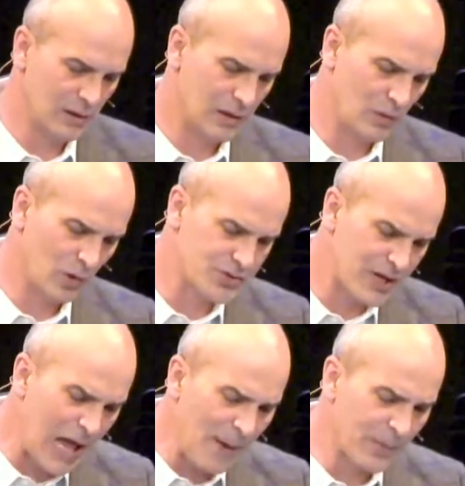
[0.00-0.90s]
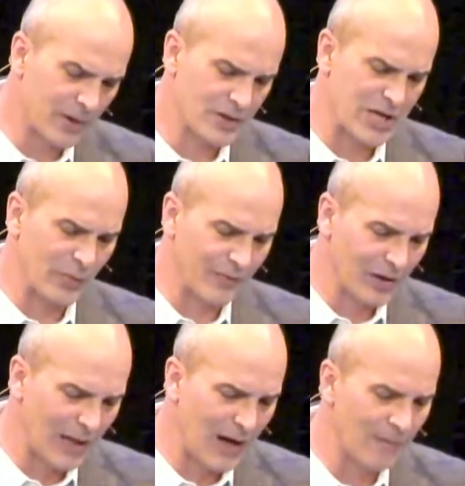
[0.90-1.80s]
And what's happened is that we've
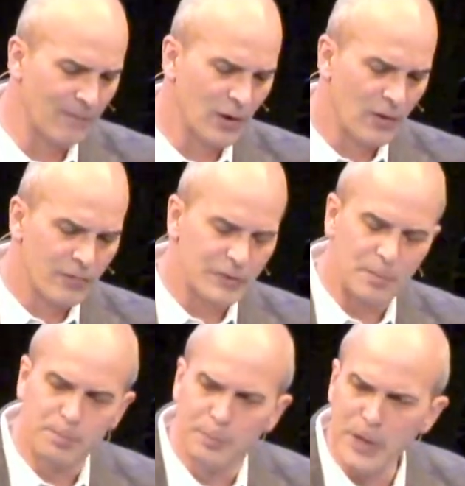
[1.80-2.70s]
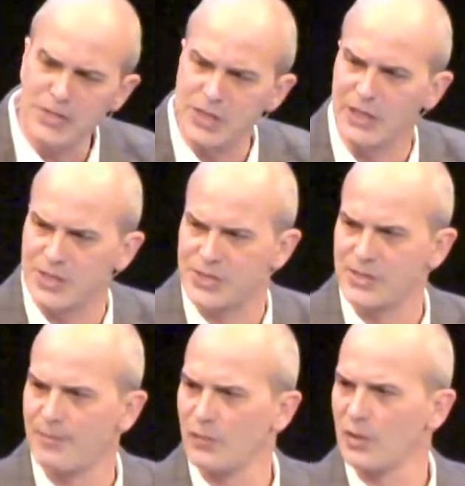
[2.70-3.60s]
allowed the busyness
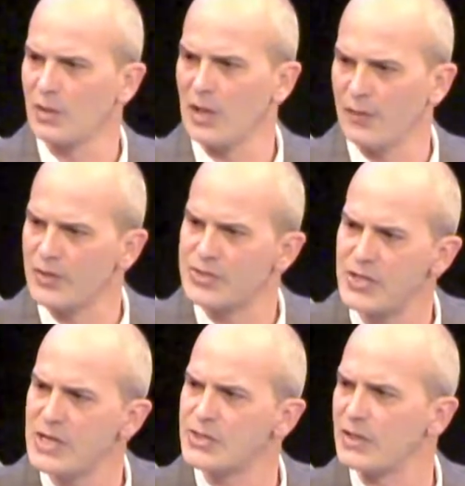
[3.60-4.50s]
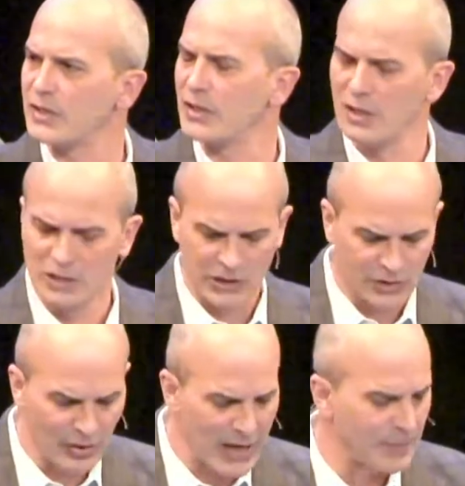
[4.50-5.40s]
of the season to
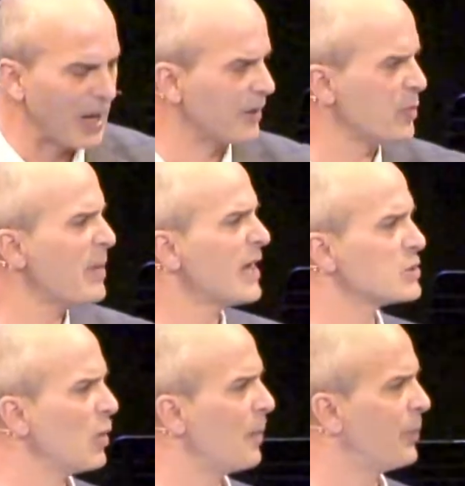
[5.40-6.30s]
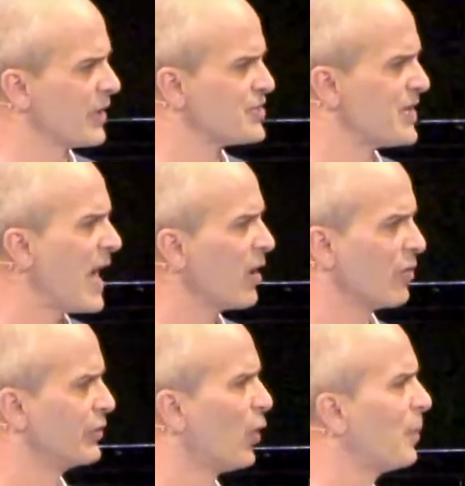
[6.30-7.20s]
crowd him out. we might as well put a sign on
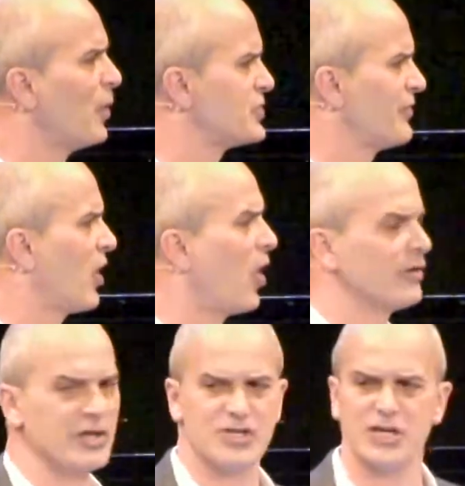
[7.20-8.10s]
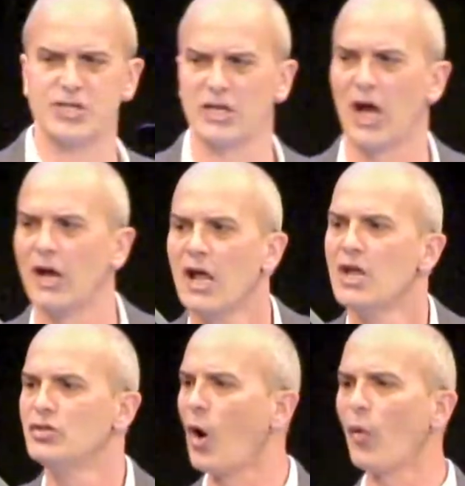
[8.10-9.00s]
the doorpost of our heart that says to God,
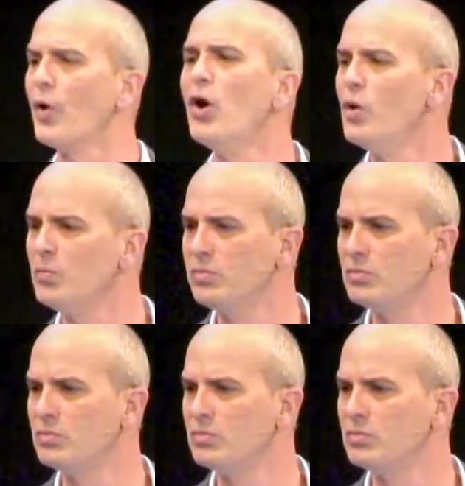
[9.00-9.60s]
No room,